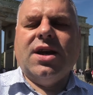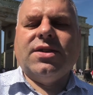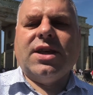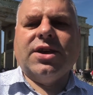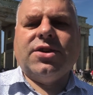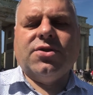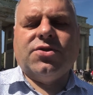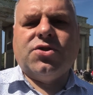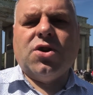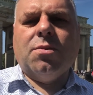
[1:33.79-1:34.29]

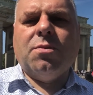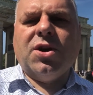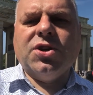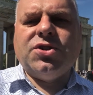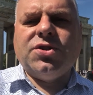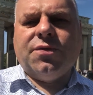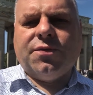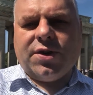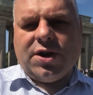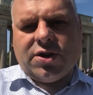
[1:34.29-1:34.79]
Thank you so
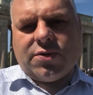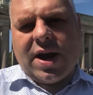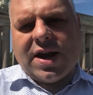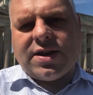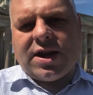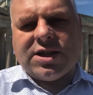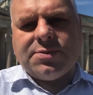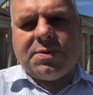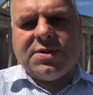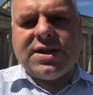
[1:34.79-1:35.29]
much for your
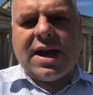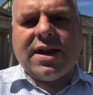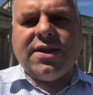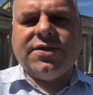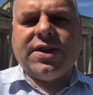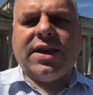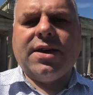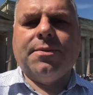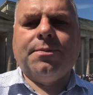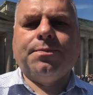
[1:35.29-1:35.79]
great
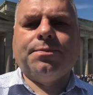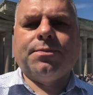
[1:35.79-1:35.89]
hospitality.